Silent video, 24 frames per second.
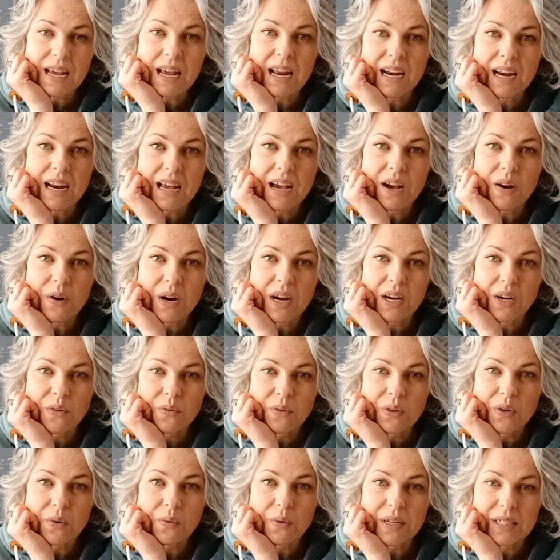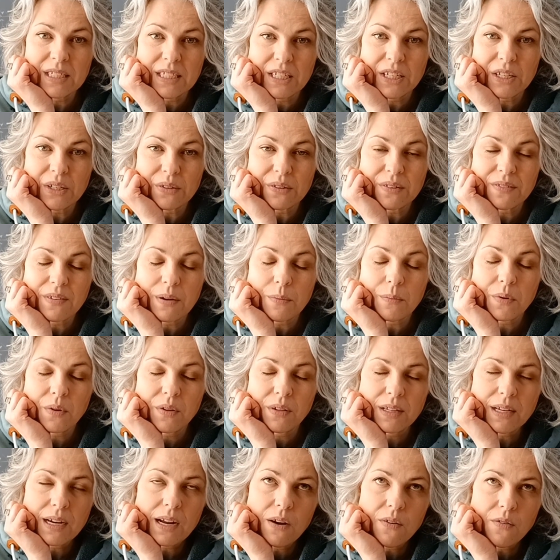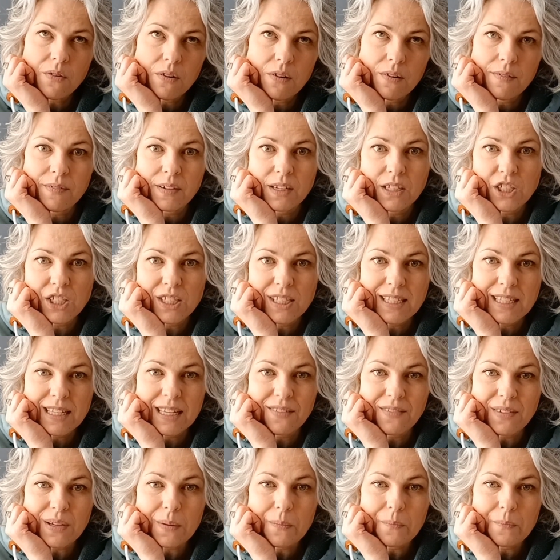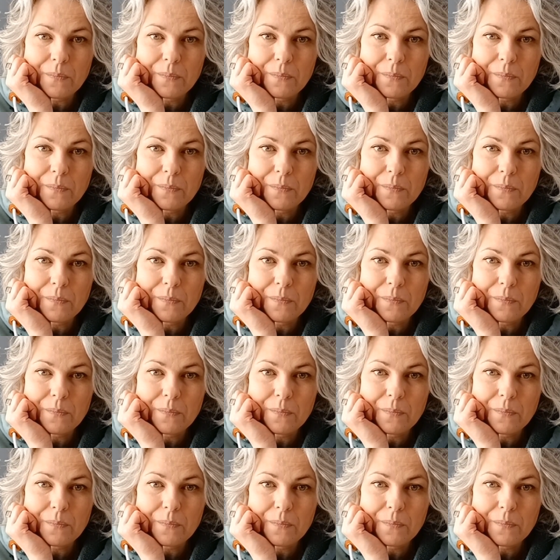and now I don't know what to do, if I pull it out or if I just leave it.